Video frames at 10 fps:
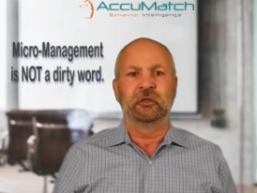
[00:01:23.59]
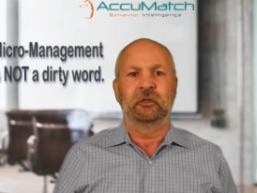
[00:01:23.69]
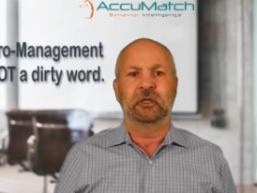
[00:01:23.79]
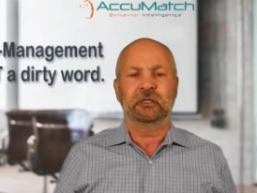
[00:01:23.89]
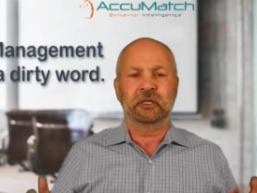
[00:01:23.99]

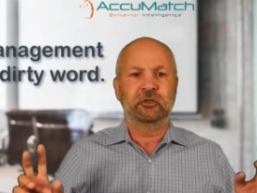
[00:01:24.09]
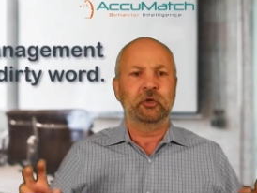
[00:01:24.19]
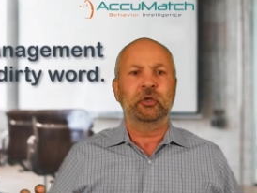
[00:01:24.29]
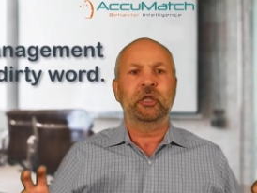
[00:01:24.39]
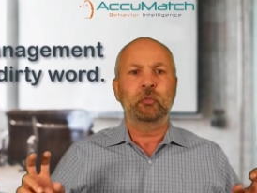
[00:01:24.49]
It's a
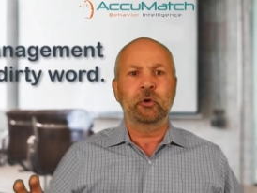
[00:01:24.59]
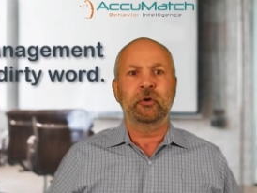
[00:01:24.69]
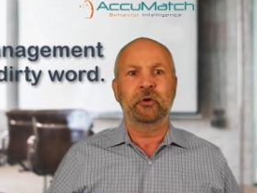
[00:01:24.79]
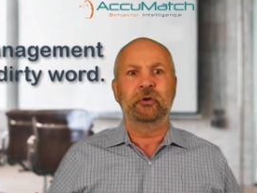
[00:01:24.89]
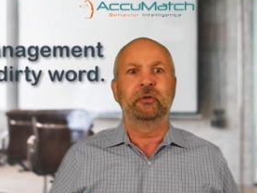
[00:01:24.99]
dirty
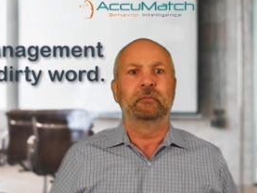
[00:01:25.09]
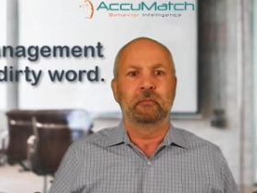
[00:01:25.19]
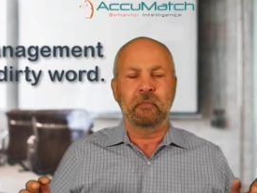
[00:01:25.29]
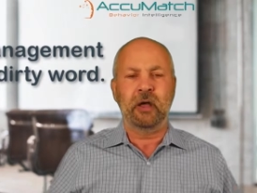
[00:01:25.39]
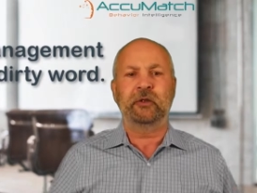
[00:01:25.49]
word,
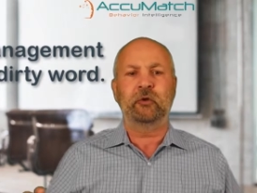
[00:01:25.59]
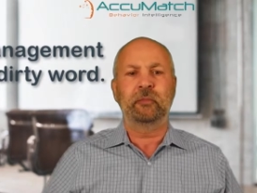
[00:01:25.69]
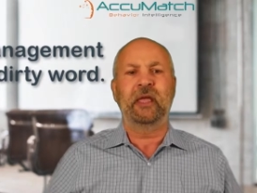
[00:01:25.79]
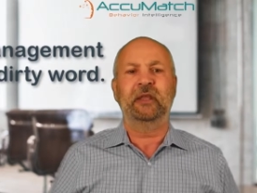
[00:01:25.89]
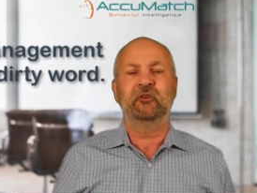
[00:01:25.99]

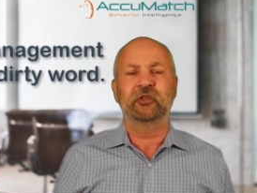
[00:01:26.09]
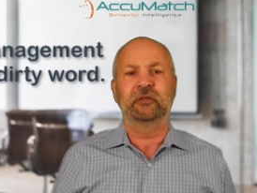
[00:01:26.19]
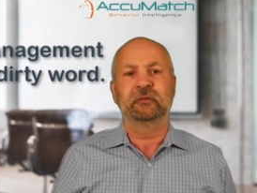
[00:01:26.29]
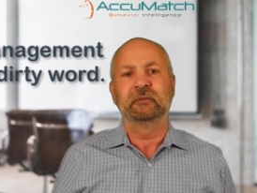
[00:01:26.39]
micromanaging.